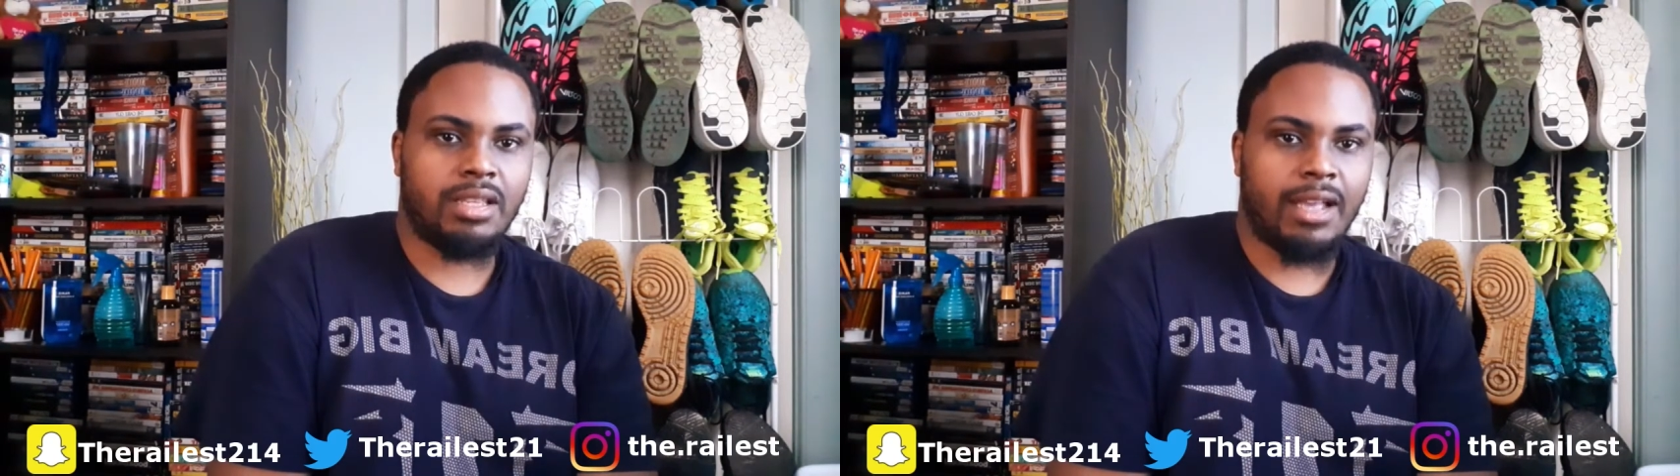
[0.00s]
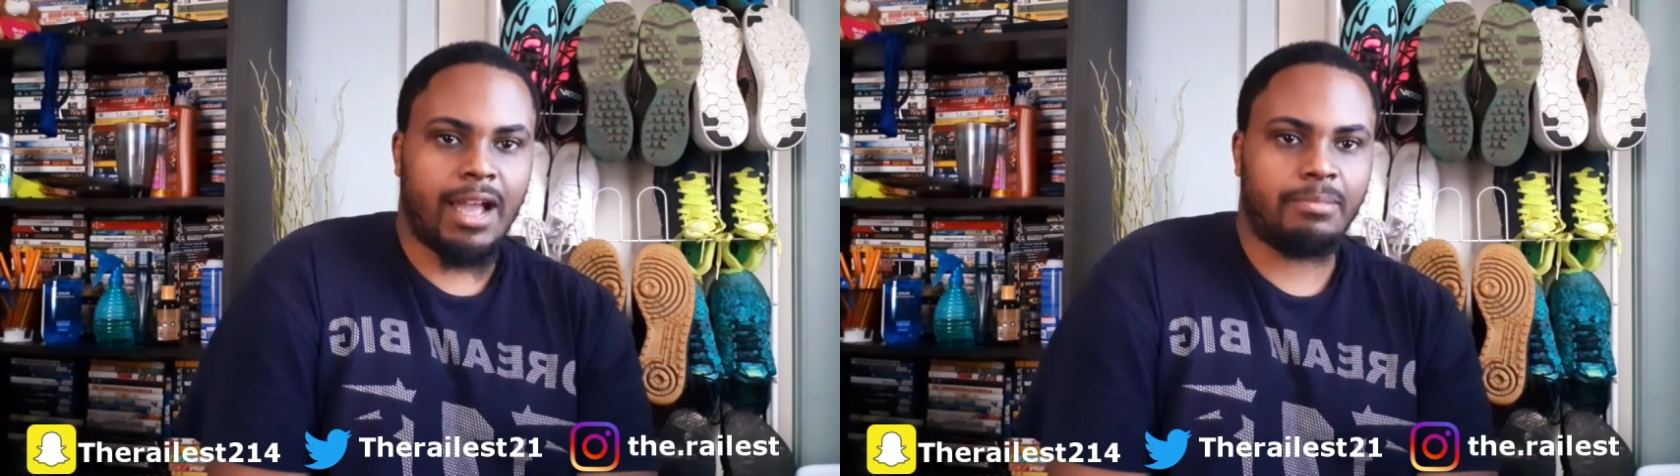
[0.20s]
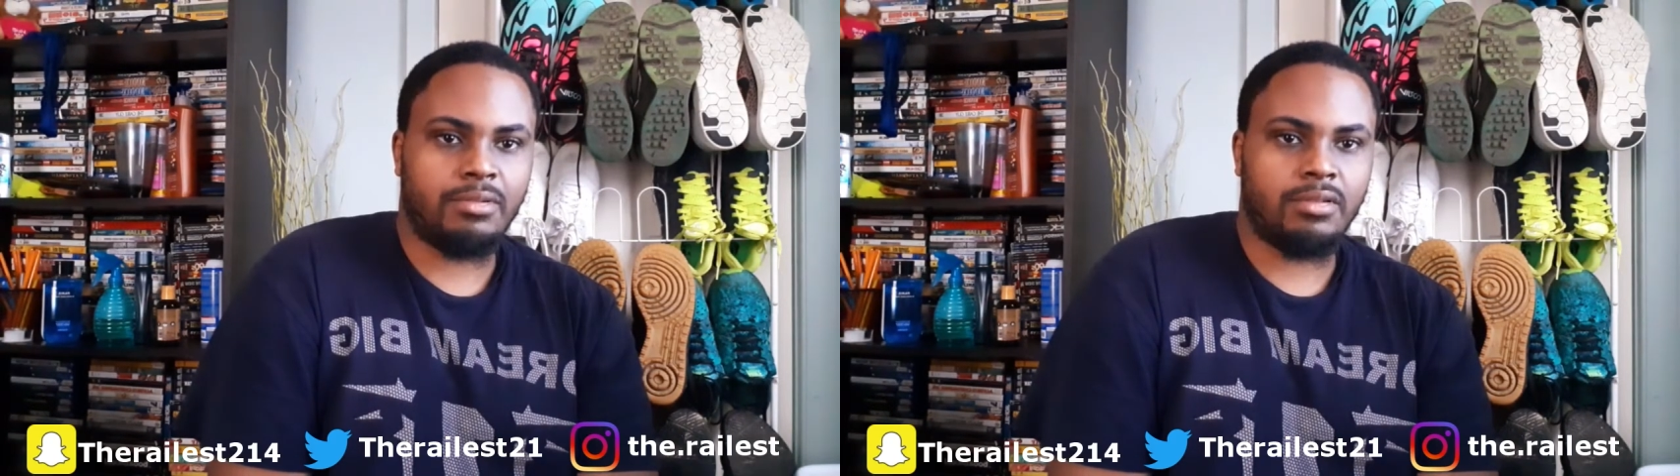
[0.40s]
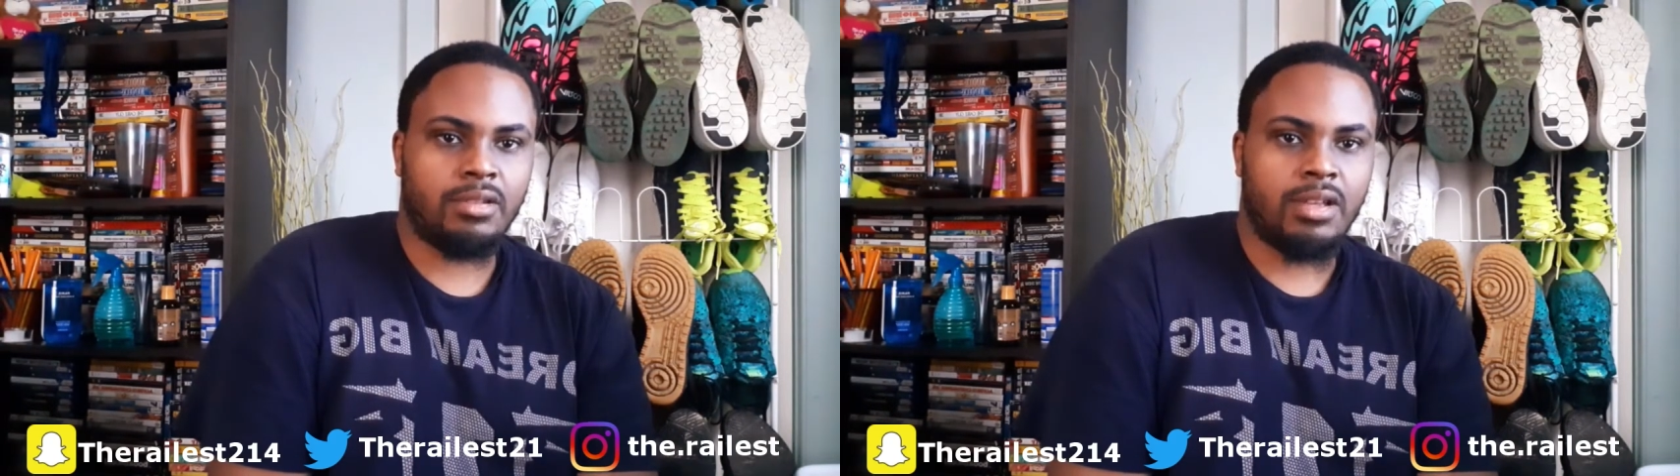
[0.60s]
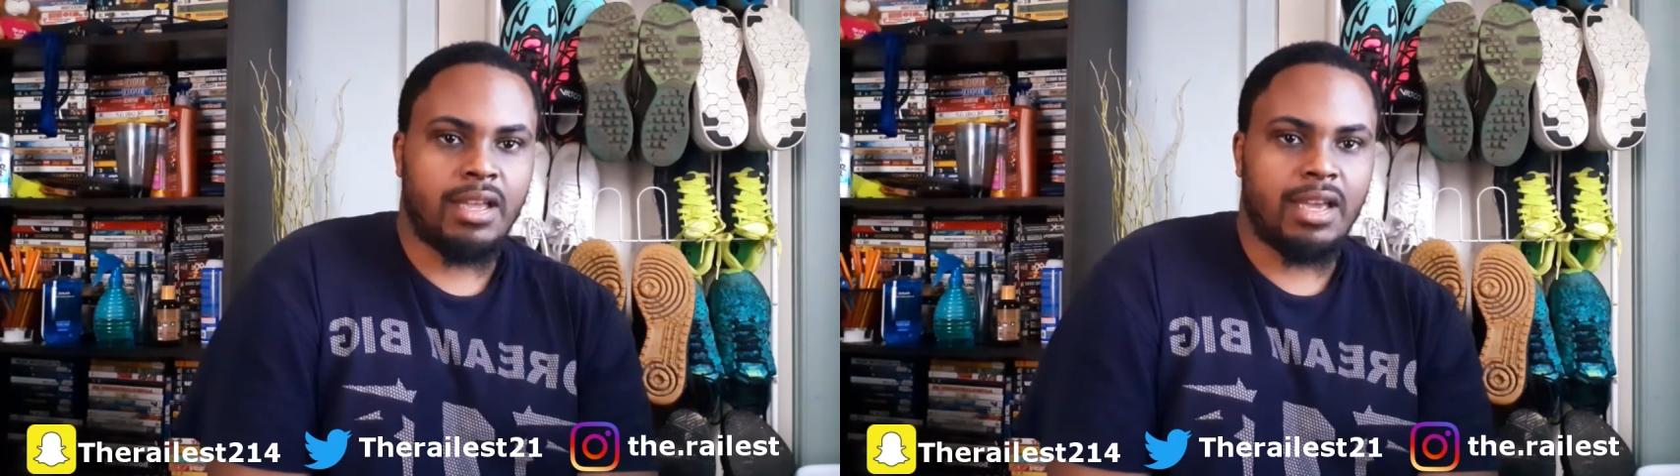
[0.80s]
to happen
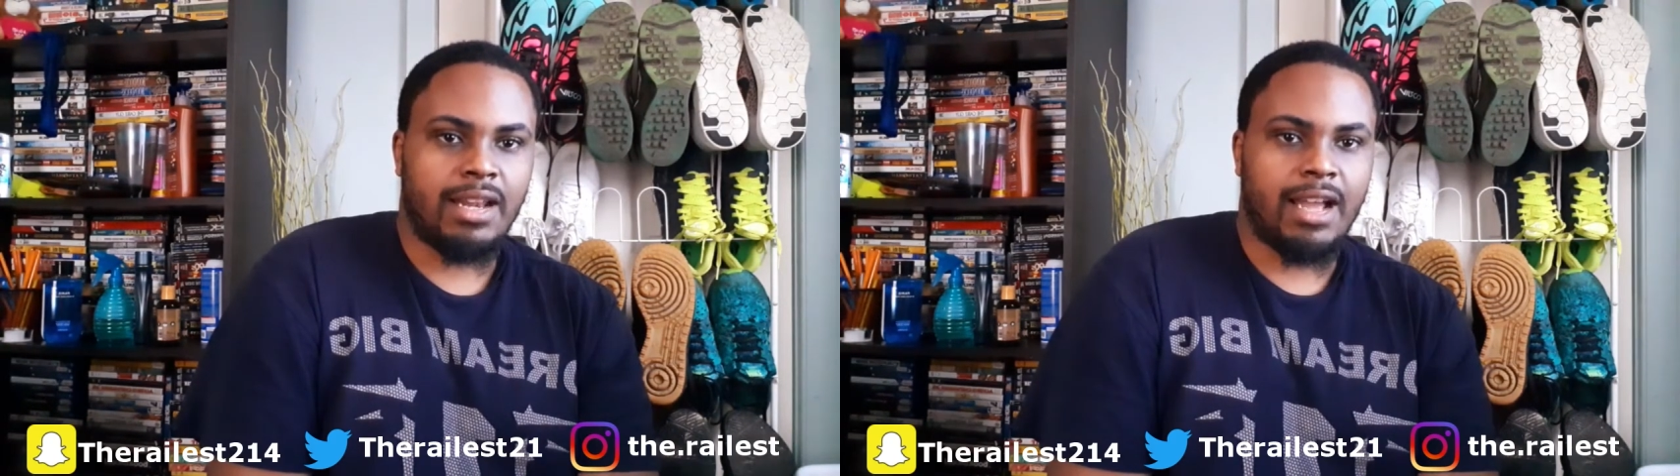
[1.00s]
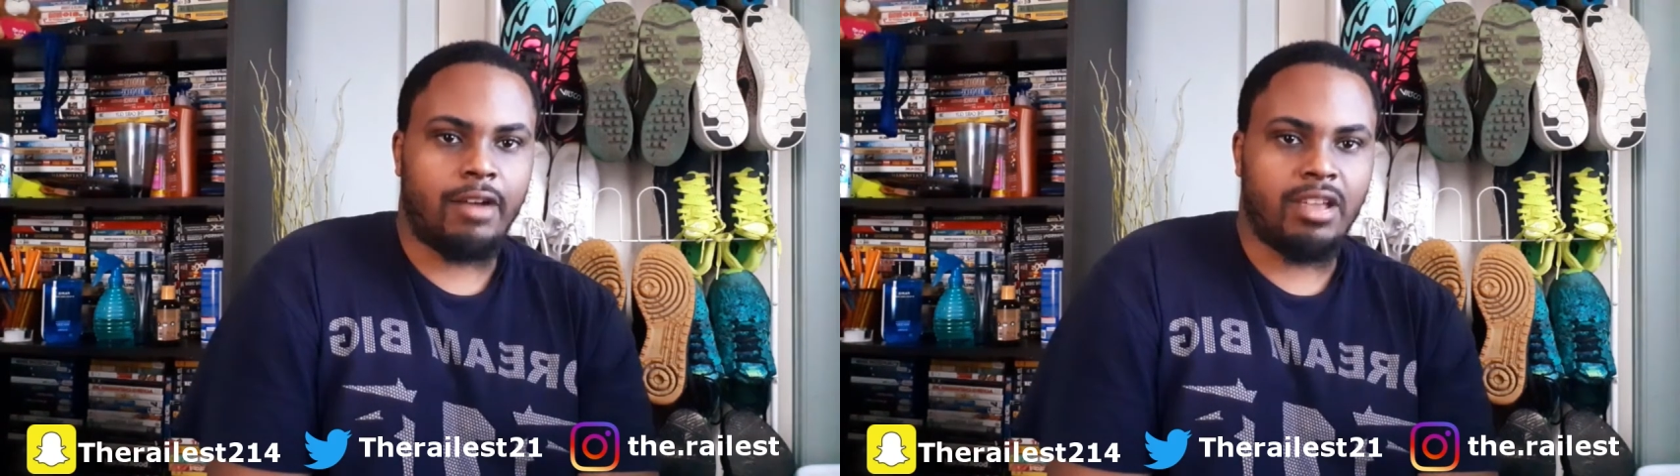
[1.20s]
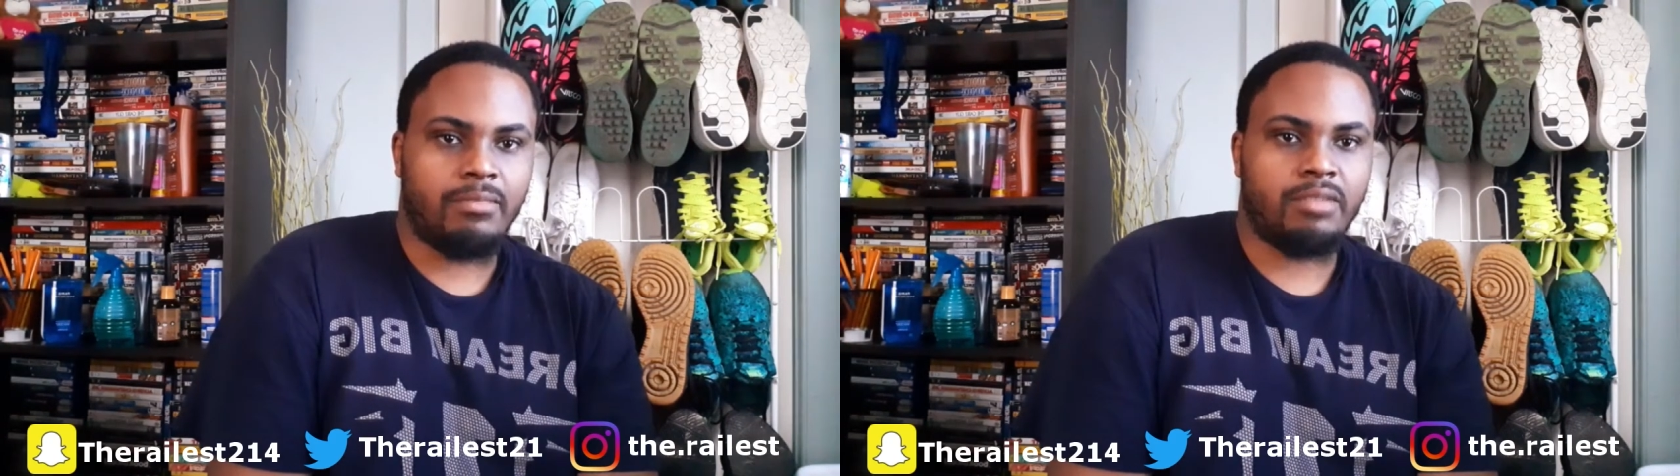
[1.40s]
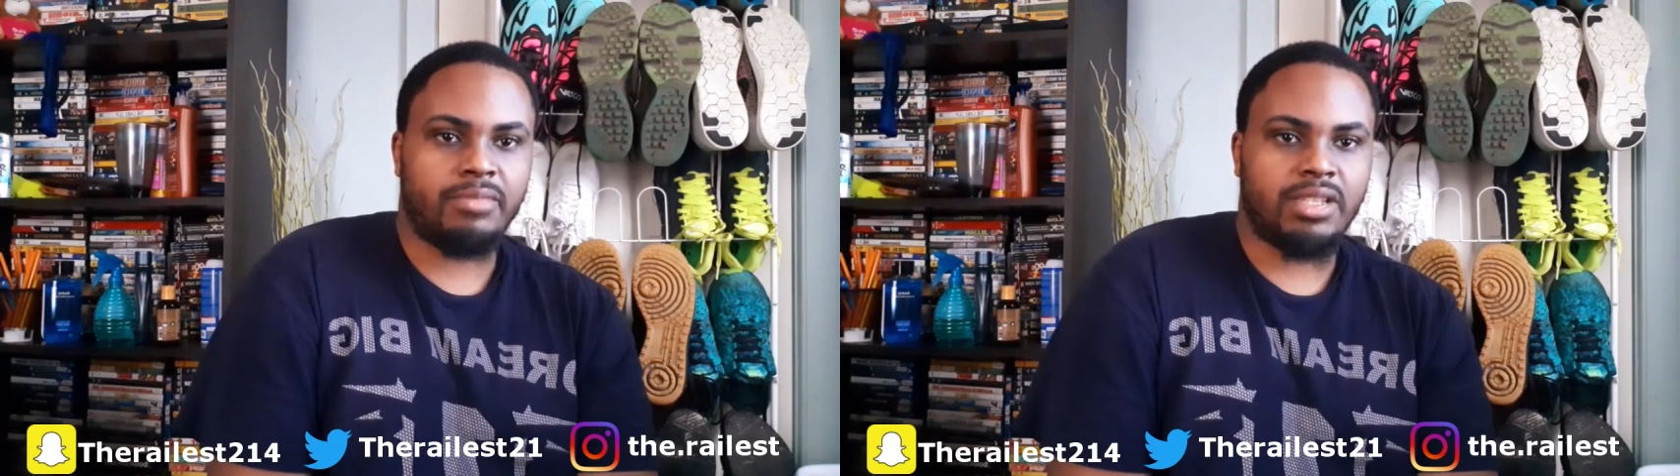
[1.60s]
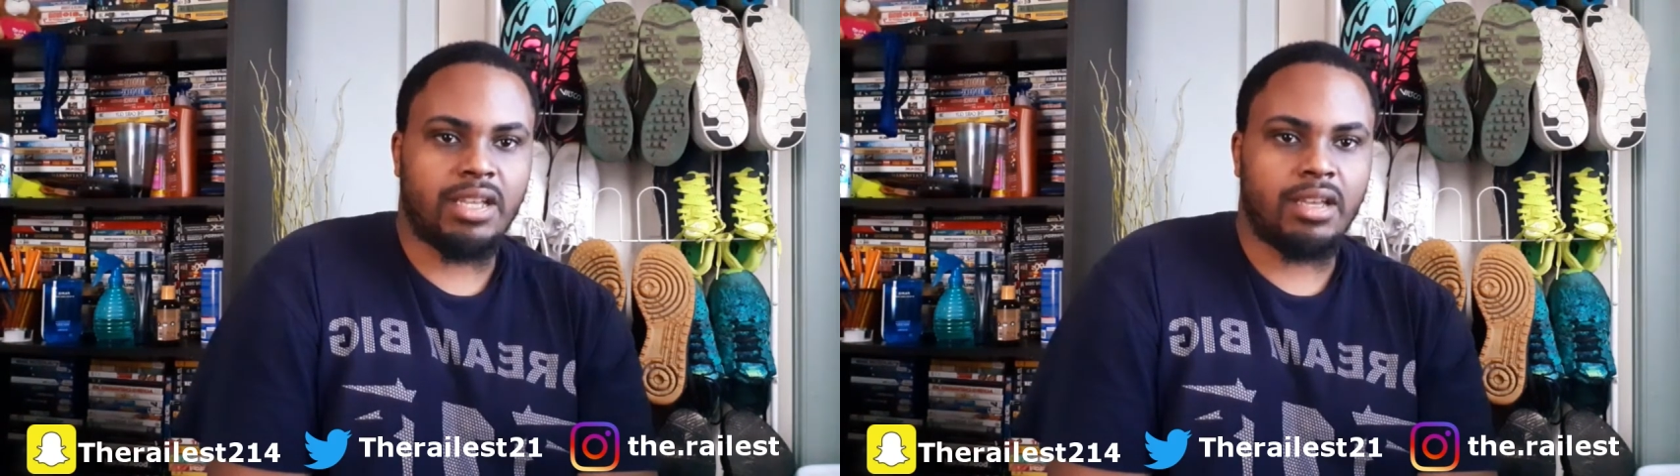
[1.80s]
and how he made a
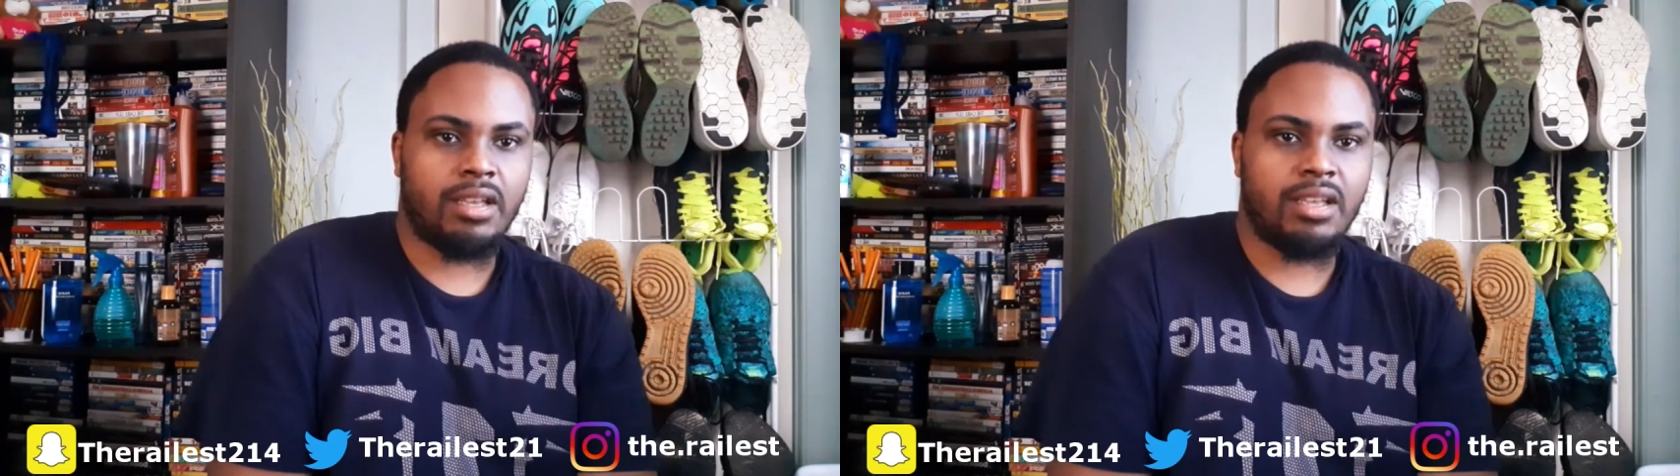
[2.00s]
mistake.